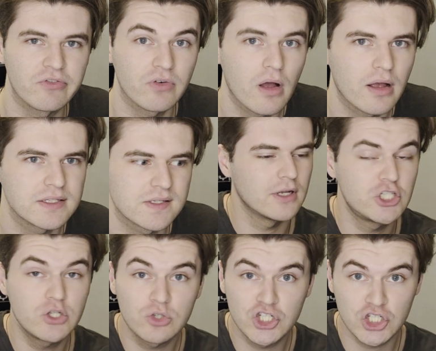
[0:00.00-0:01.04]
Frost, and
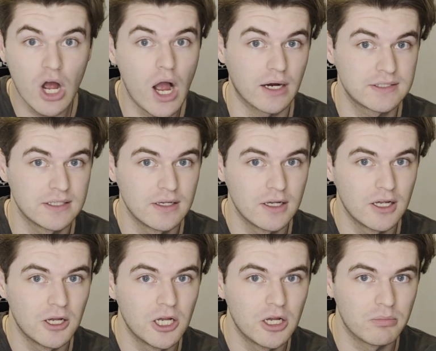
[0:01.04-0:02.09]
she was shocked.
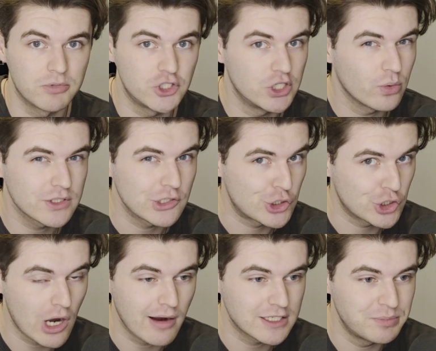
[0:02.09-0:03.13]
But she wasn't
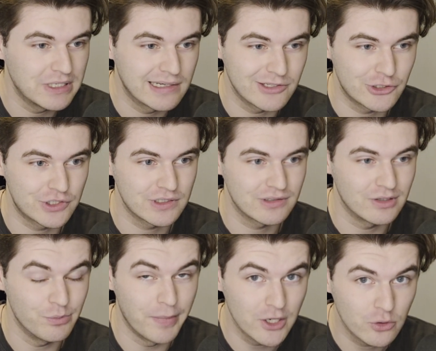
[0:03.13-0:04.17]
shocked because the
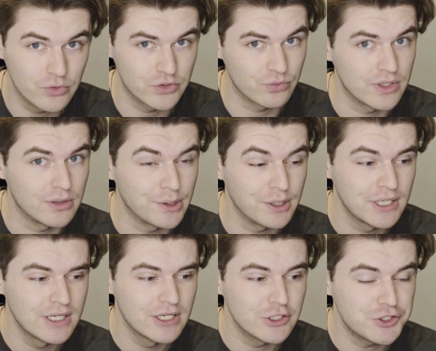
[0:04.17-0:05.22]
metal was real.
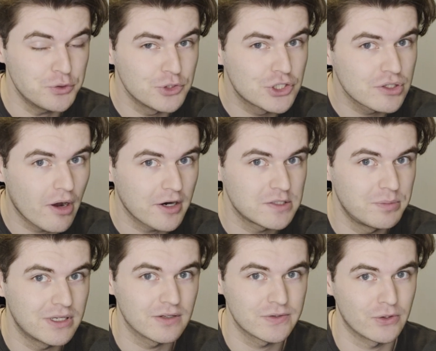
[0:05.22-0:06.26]
She was shocked
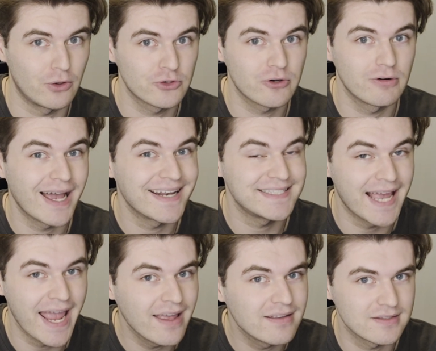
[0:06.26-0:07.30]
because Ultron had his
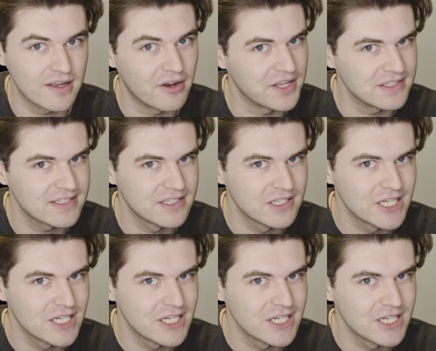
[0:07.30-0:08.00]
hands on it.